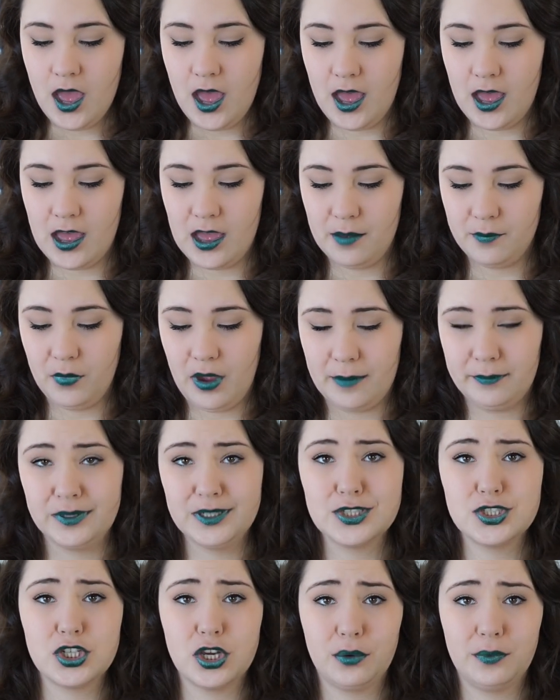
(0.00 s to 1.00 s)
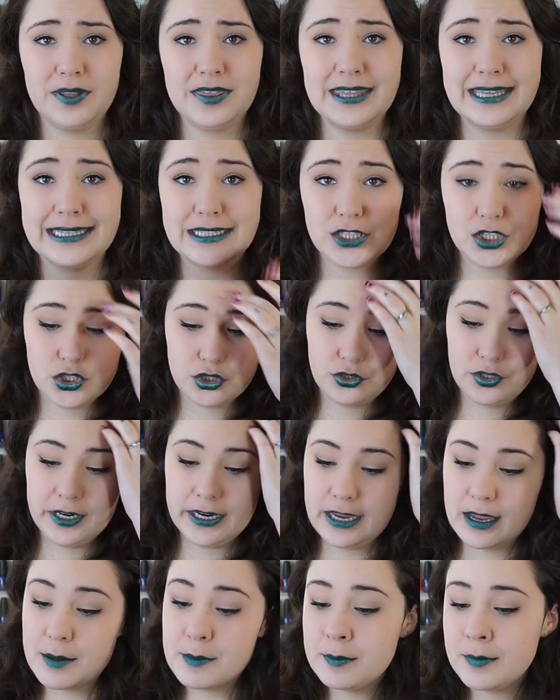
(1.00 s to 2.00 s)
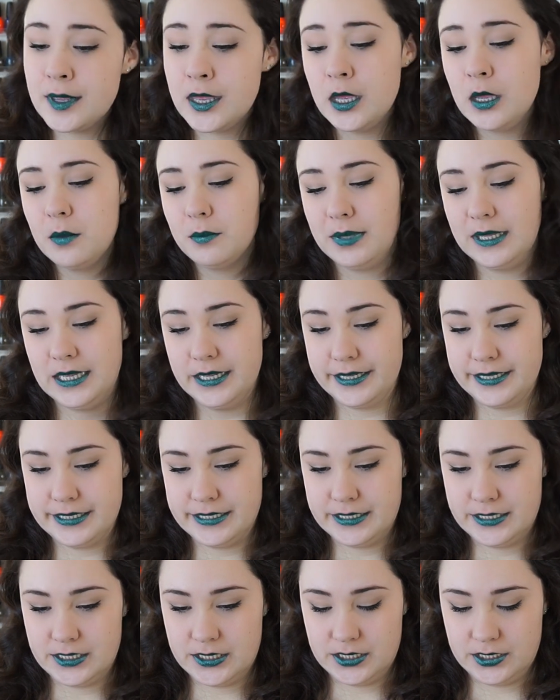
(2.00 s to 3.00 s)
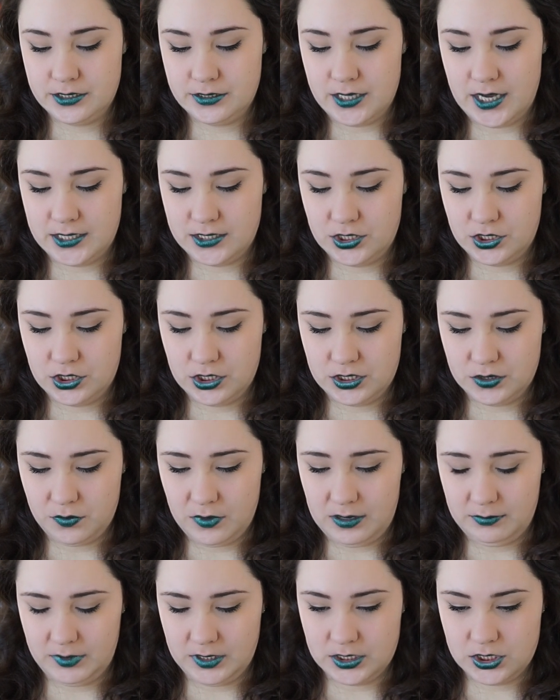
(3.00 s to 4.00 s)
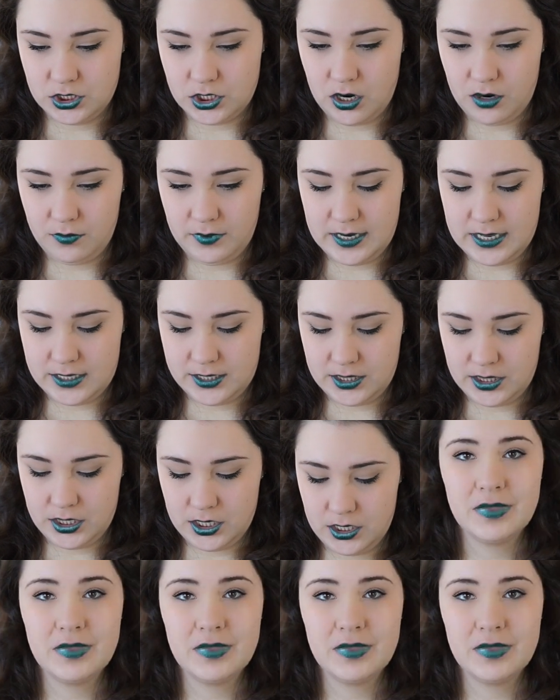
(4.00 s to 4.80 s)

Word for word: Um, I'm going to start with Instagram because that's just what I'm going to start with.